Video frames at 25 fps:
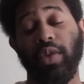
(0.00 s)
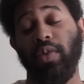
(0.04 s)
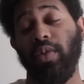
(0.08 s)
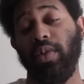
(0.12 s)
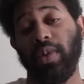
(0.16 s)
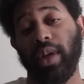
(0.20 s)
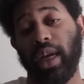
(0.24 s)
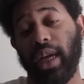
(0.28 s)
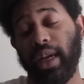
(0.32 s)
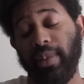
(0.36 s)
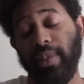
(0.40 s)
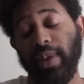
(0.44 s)

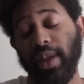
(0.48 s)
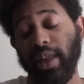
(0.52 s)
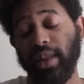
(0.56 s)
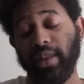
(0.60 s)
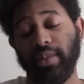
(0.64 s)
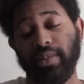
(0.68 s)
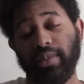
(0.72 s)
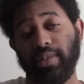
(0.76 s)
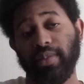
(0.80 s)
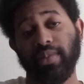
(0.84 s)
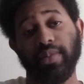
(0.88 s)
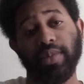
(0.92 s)
I
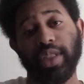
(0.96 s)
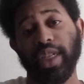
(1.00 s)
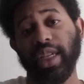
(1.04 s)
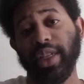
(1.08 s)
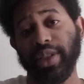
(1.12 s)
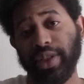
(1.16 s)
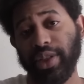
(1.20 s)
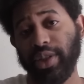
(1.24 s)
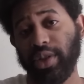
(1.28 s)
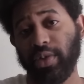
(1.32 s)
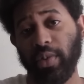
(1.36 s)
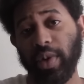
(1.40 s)
mean,
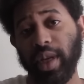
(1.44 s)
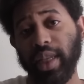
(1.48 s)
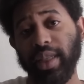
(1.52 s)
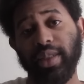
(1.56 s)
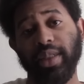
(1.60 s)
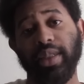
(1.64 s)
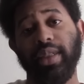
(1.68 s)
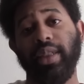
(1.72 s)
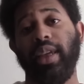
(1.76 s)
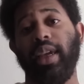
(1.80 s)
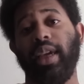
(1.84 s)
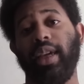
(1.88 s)
justice wins
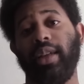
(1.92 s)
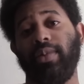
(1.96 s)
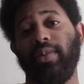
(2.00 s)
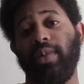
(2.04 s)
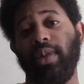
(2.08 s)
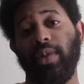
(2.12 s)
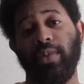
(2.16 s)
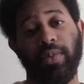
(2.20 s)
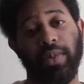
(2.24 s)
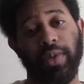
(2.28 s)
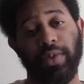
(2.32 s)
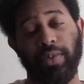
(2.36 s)
in the
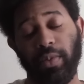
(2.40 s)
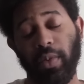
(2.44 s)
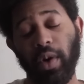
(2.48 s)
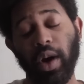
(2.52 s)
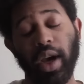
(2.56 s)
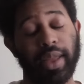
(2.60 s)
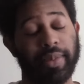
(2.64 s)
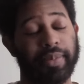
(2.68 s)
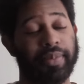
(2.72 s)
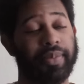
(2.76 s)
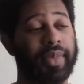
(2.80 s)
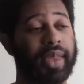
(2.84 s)
end. We've
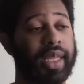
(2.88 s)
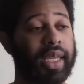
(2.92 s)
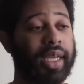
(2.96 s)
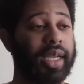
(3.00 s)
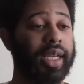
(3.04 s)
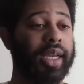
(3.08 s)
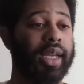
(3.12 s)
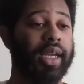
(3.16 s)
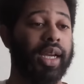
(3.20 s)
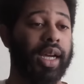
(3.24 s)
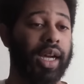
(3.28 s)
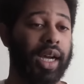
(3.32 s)
won.
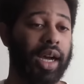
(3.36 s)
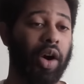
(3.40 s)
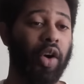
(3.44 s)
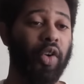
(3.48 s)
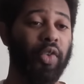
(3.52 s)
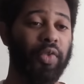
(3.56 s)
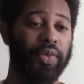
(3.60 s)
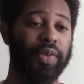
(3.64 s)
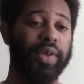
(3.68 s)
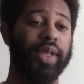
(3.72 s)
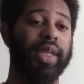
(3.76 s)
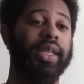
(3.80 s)

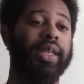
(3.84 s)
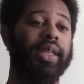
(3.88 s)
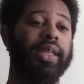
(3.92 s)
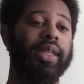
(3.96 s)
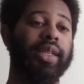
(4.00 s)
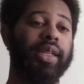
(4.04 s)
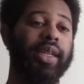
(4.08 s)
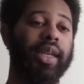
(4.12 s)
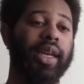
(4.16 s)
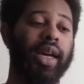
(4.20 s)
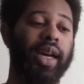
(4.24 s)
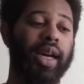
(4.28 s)
Hopefully
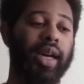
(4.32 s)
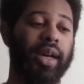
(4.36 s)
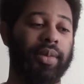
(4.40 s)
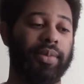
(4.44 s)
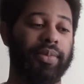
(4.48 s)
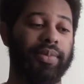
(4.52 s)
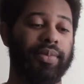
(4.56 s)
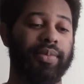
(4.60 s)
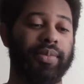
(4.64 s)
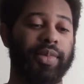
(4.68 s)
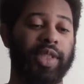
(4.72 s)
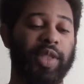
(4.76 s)

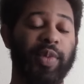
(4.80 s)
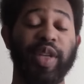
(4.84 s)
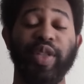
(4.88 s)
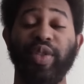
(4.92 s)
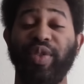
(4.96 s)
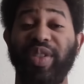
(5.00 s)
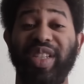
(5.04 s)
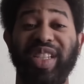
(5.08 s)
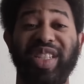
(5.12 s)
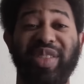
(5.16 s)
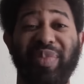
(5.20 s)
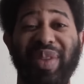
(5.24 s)
the
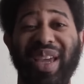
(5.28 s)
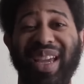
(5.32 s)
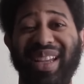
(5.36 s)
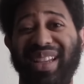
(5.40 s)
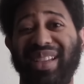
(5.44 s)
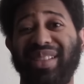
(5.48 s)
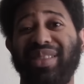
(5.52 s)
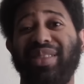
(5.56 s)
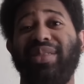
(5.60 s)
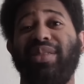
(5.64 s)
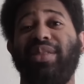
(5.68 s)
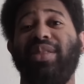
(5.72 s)
special needs man
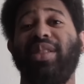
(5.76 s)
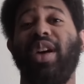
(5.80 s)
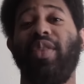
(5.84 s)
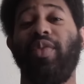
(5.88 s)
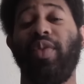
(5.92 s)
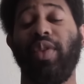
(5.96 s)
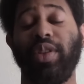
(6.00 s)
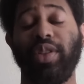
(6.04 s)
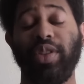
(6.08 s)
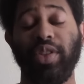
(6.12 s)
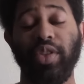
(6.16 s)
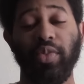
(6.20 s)
doesn't
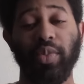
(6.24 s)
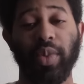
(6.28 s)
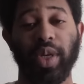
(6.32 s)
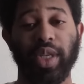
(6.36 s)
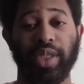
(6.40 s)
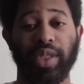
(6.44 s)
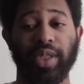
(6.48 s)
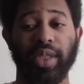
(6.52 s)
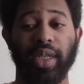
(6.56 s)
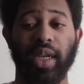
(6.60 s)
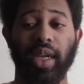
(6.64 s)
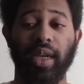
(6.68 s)
suffer too
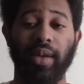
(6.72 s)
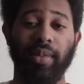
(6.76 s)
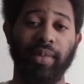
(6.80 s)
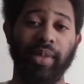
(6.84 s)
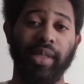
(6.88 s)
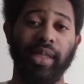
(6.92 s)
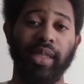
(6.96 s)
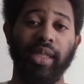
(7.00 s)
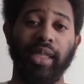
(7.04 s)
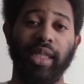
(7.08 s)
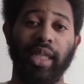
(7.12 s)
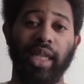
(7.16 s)
much
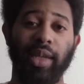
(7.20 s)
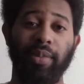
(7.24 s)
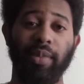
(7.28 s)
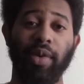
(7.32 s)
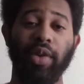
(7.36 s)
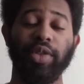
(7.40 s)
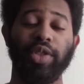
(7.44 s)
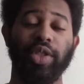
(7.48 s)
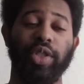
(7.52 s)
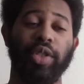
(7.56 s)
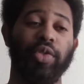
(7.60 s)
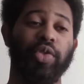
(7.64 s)

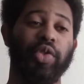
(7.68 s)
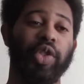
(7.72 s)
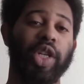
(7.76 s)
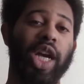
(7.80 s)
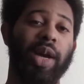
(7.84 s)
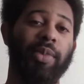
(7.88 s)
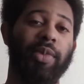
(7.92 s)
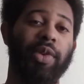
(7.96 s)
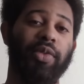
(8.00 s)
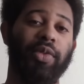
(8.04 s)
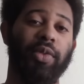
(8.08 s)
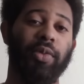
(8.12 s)
emotional
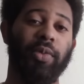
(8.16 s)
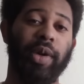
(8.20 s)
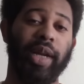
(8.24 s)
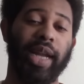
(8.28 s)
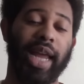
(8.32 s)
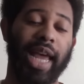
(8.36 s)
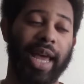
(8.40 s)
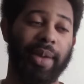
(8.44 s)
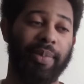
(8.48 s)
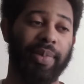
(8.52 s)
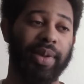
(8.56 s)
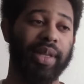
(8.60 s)
trauma from what
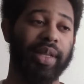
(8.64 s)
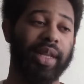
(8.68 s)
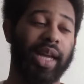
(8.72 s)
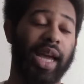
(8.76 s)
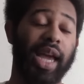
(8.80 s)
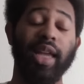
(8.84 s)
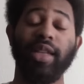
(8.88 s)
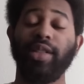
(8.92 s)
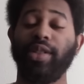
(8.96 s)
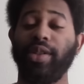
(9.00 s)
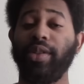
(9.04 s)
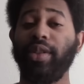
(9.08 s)
happened.
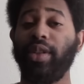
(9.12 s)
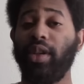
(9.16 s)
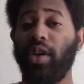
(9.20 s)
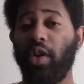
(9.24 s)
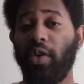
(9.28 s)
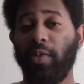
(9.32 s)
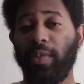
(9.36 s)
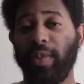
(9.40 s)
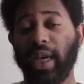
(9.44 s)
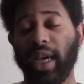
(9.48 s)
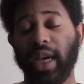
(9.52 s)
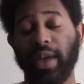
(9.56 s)
I certainly
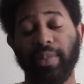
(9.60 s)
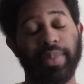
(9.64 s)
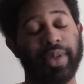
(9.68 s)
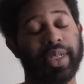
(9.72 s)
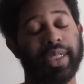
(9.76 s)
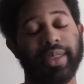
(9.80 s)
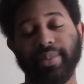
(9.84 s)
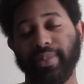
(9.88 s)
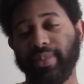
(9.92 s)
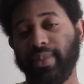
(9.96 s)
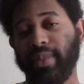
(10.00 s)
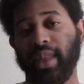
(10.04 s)
hope not,
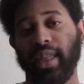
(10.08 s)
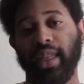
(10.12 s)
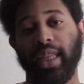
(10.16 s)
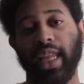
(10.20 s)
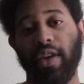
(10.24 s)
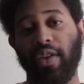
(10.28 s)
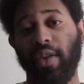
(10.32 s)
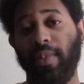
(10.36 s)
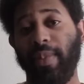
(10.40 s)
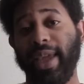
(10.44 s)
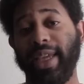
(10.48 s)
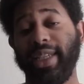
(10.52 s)
but
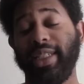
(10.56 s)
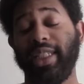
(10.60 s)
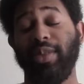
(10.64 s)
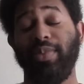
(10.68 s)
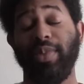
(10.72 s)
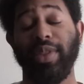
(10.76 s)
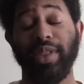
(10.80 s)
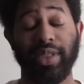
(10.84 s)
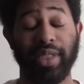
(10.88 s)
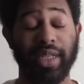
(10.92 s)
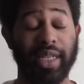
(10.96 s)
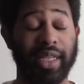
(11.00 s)
that remains to
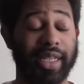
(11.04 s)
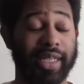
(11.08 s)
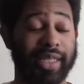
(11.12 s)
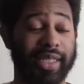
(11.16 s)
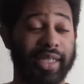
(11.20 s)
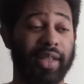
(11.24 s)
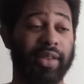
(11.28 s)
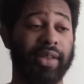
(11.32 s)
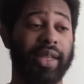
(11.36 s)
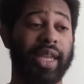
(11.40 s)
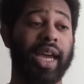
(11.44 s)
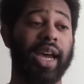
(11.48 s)
be seen
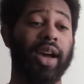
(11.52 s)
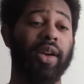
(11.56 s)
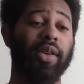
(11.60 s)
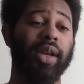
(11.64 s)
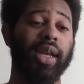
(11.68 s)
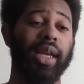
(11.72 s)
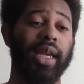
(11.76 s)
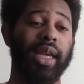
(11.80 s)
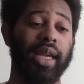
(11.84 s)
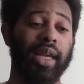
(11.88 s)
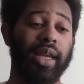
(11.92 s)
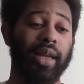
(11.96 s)
until now.
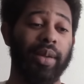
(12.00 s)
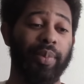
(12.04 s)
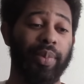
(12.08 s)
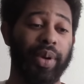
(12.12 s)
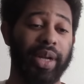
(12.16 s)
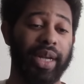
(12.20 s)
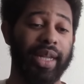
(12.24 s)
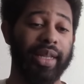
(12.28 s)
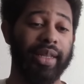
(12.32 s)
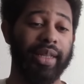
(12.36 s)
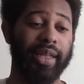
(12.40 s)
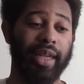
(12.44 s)

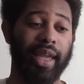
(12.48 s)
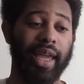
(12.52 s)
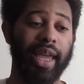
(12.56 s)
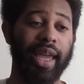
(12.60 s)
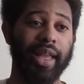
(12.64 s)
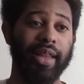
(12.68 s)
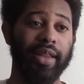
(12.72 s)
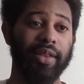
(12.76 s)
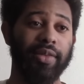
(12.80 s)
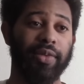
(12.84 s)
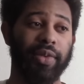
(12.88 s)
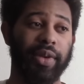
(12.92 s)
But in the
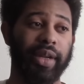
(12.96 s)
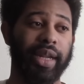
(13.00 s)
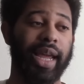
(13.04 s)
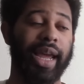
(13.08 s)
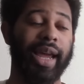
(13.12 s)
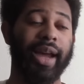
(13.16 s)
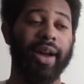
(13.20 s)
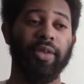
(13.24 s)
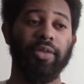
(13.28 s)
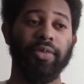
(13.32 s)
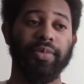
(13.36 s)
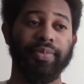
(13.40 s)
end, for
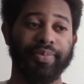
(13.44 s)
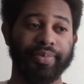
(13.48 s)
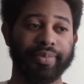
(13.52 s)
now,